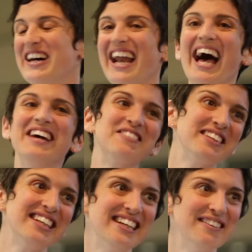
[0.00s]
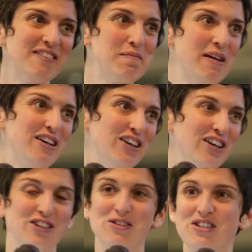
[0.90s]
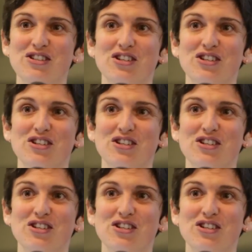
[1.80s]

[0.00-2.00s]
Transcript: but I believe a baker uses